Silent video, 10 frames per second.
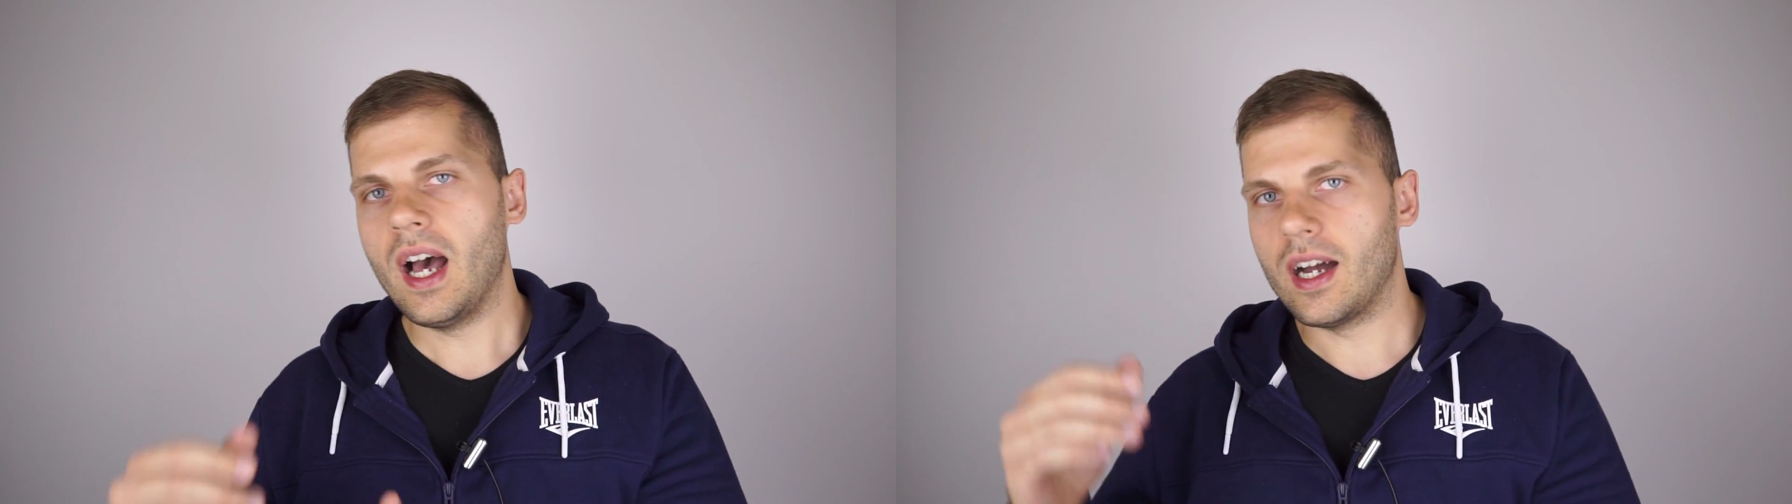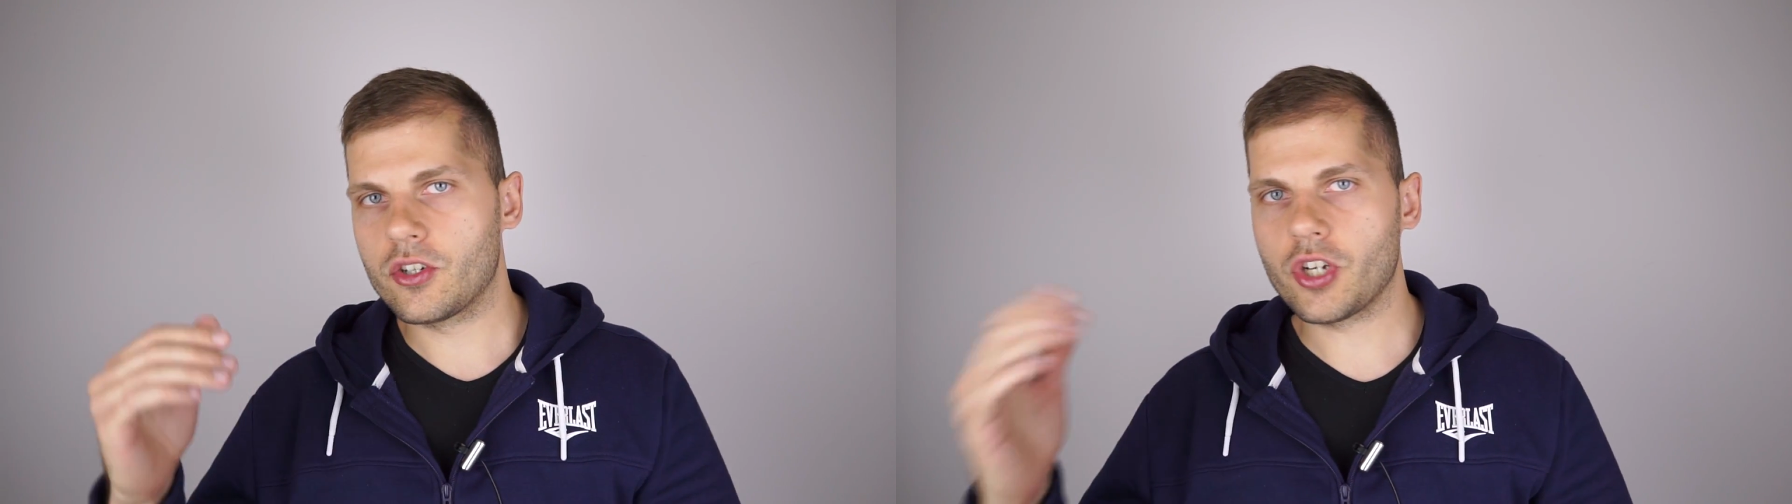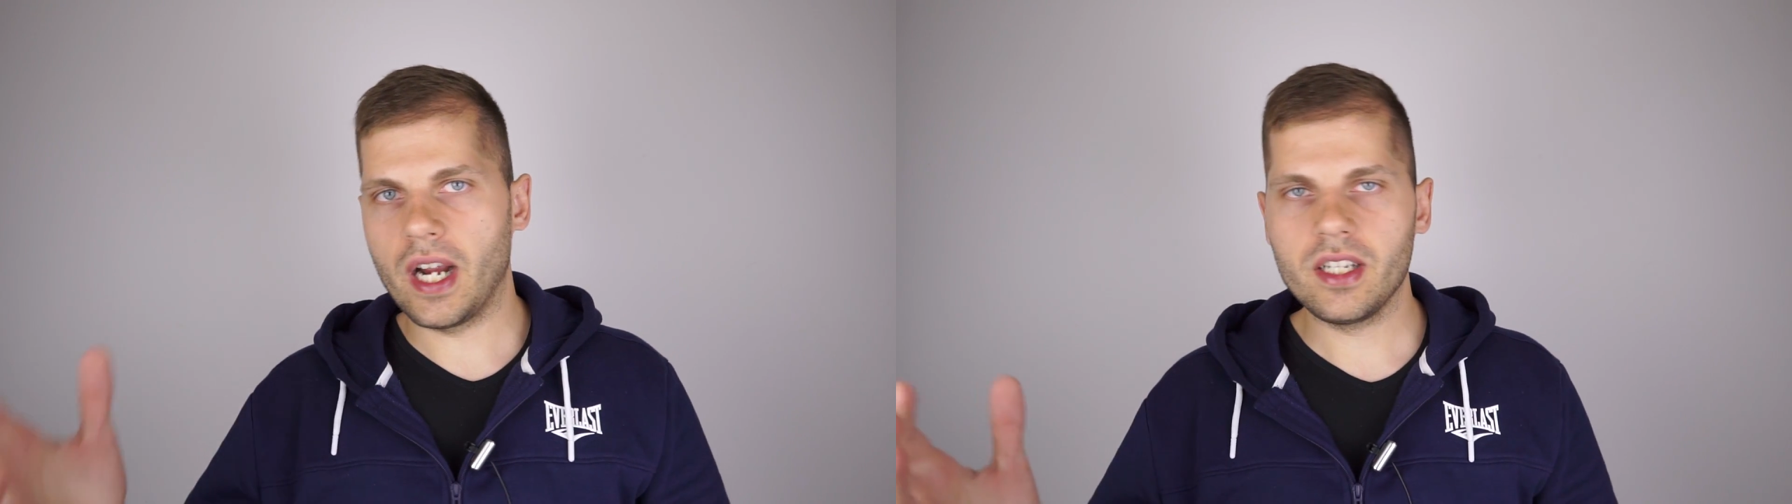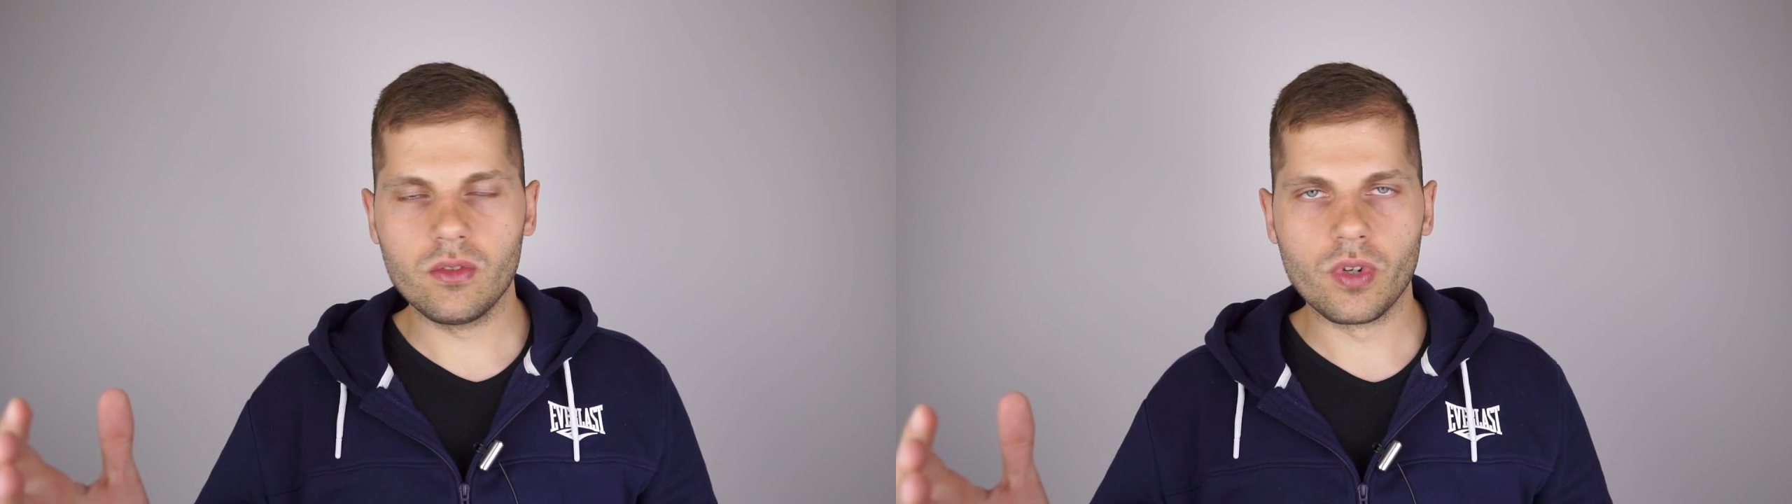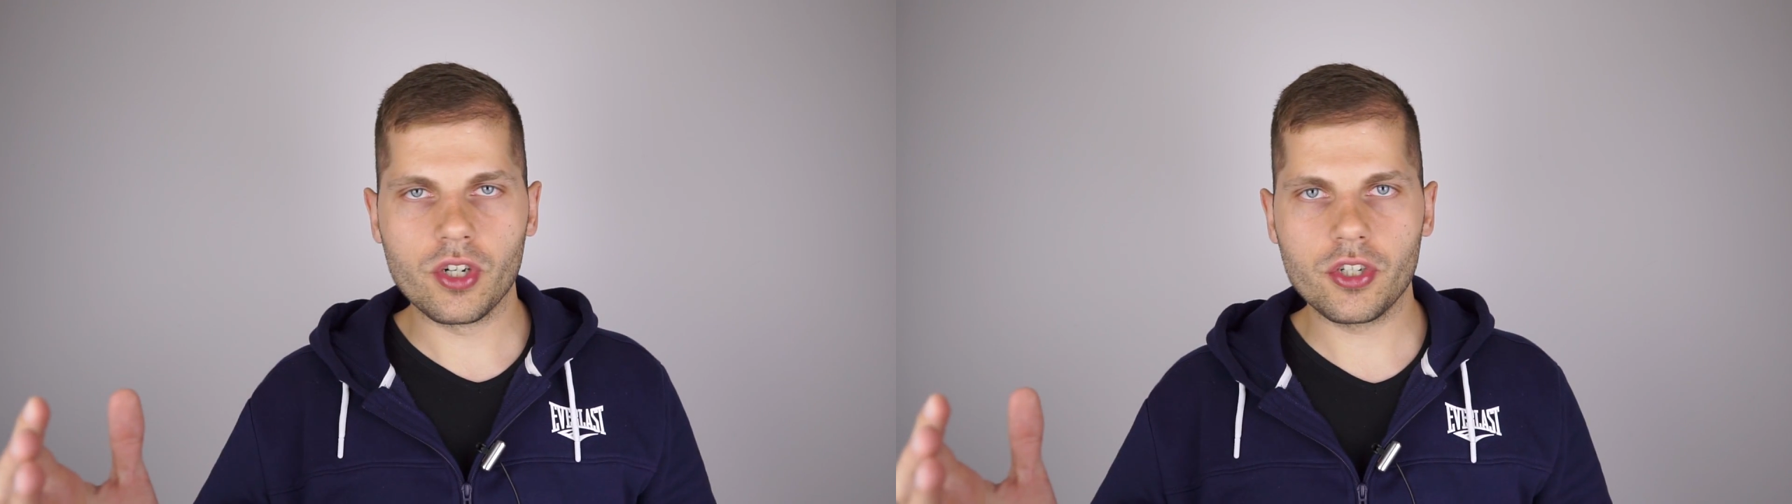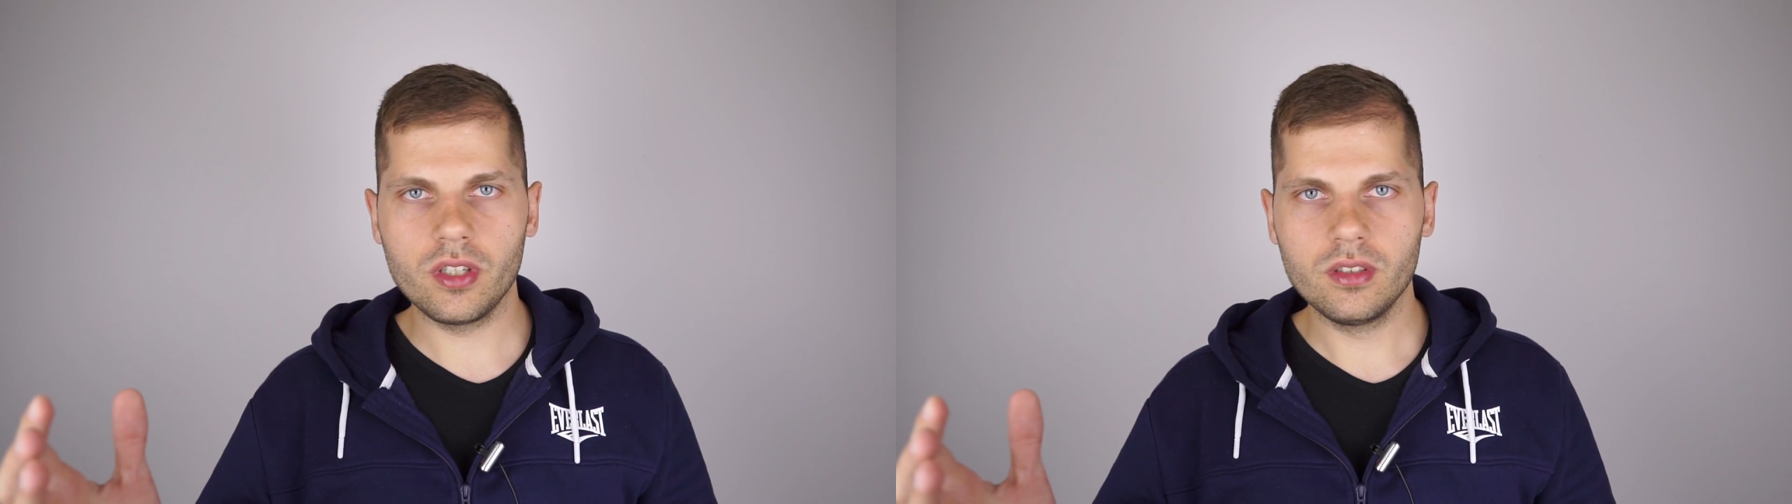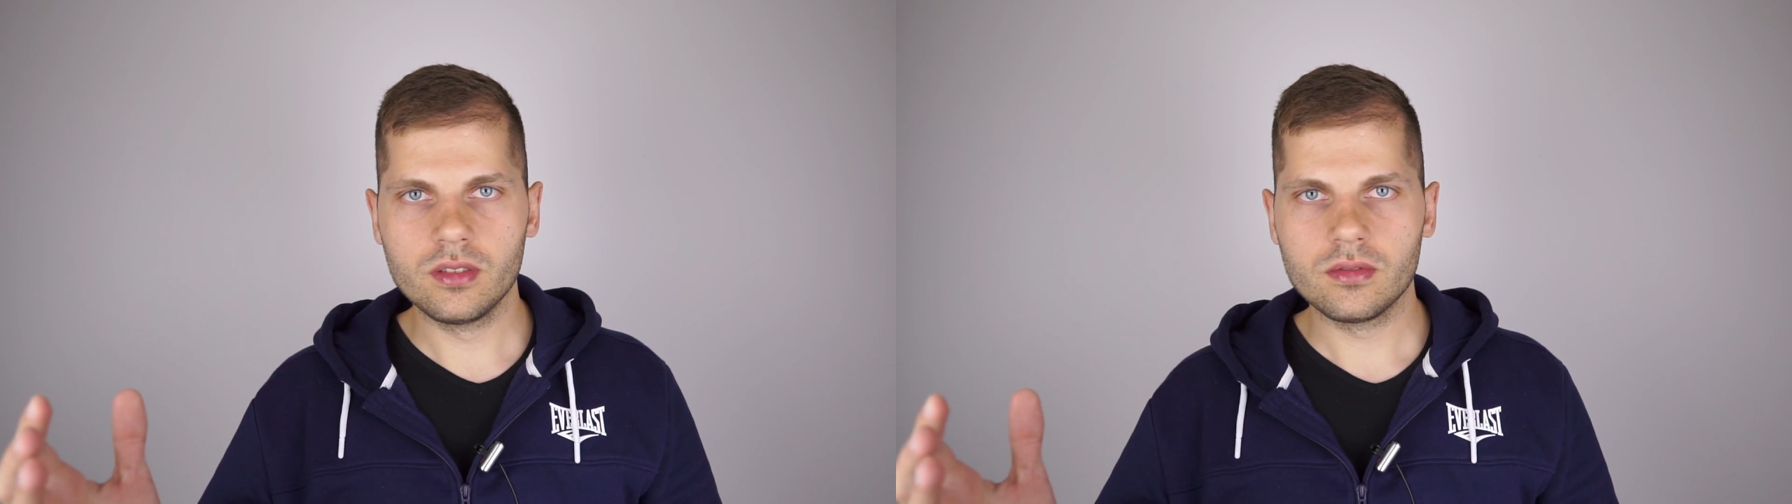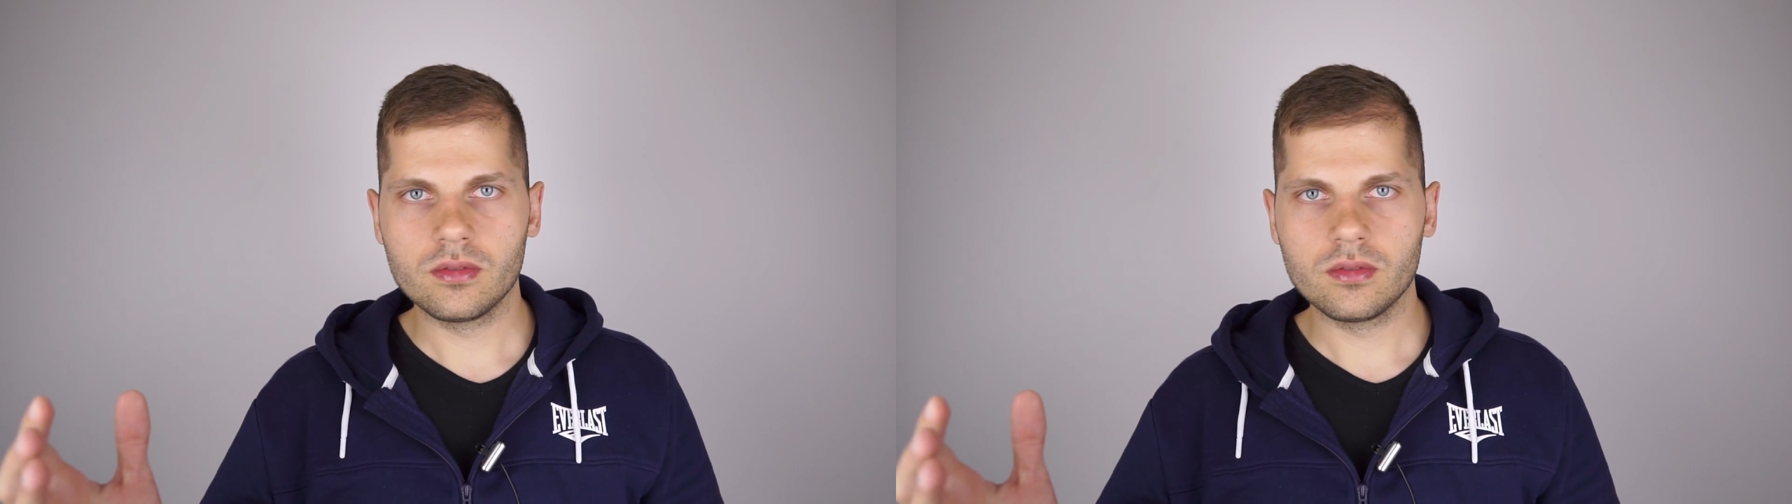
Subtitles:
a China version,